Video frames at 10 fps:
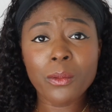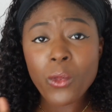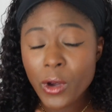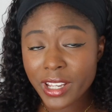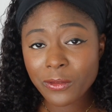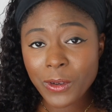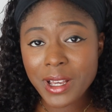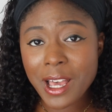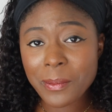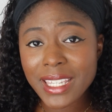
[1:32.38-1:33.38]
More info
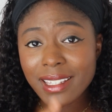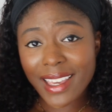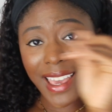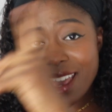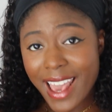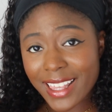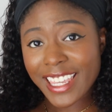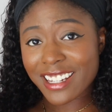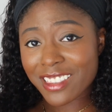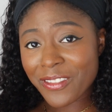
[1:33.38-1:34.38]
coming at the
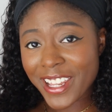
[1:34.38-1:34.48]
end of the